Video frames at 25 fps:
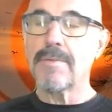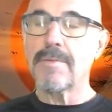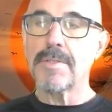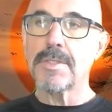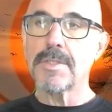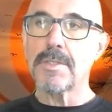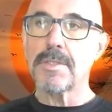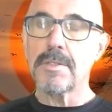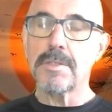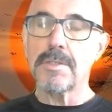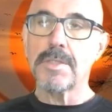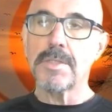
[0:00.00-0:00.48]

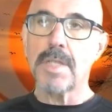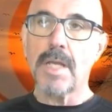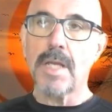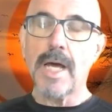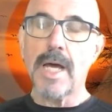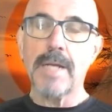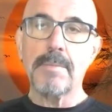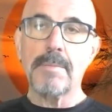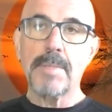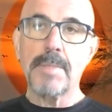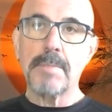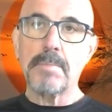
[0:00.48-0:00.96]
So there's a lot
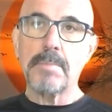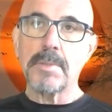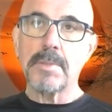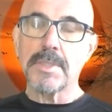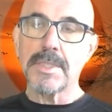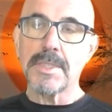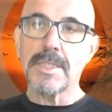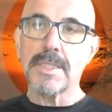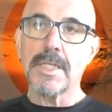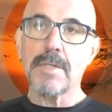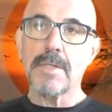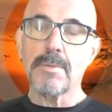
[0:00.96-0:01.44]
of people
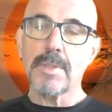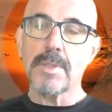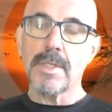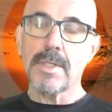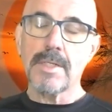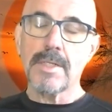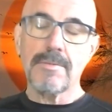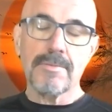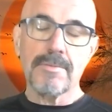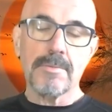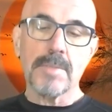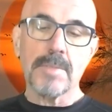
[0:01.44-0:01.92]
seeking relief
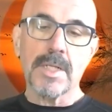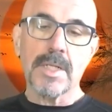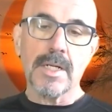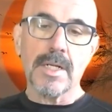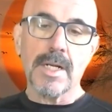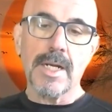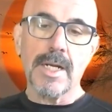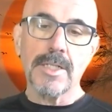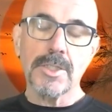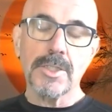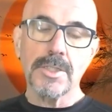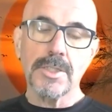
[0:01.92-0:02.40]
from
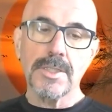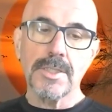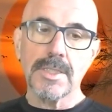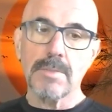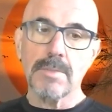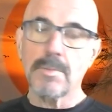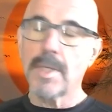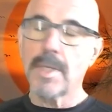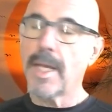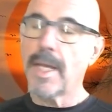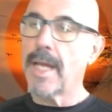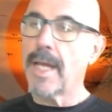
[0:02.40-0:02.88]
concussions,
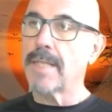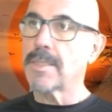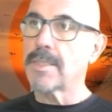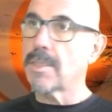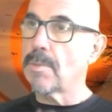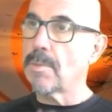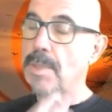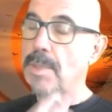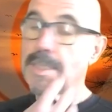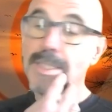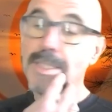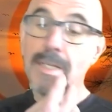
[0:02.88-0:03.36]
and so
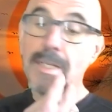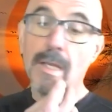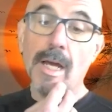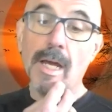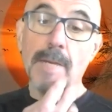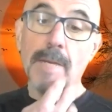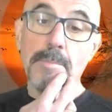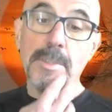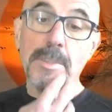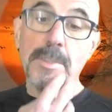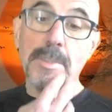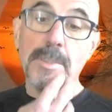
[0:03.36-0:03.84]
we see a lot of
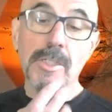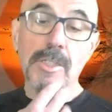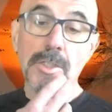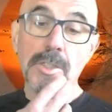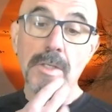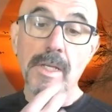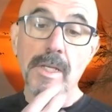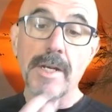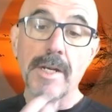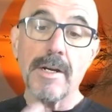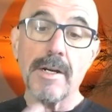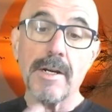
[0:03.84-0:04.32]
potential
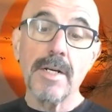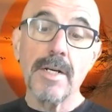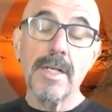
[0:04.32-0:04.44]
there